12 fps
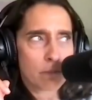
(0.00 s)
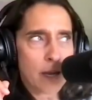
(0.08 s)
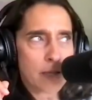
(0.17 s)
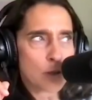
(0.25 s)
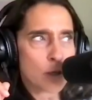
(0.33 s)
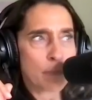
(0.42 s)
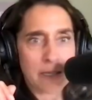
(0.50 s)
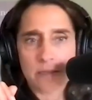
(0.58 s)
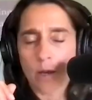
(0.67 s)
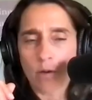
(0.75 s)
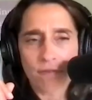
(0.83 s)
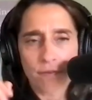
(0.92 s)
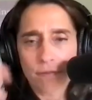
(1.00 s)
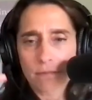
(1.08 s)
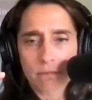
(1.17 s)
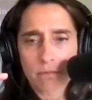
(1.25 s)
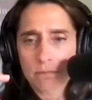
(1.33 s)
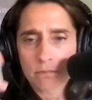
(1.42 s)
as our best self
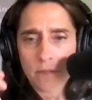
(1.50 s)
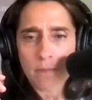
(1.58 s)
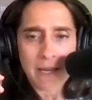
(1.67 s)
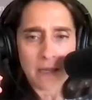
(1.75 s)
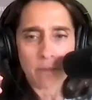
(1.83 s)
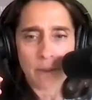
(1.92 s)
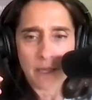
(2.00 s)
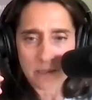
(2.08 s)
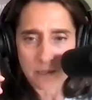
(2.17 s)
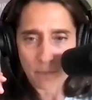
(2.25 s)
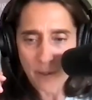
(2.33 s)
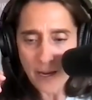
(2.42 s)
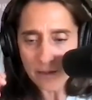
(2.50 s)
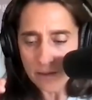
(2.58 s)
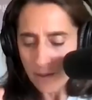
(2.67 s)
and make the biggest impact